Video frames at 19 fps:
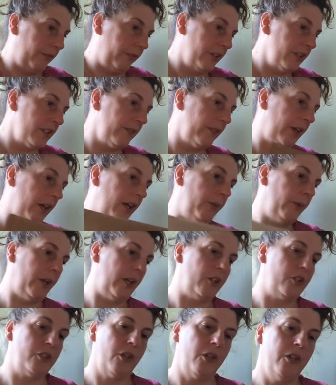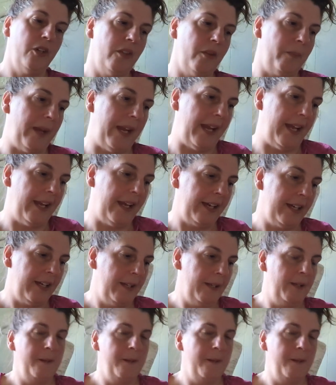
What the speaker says: First of all, I want to show you the bag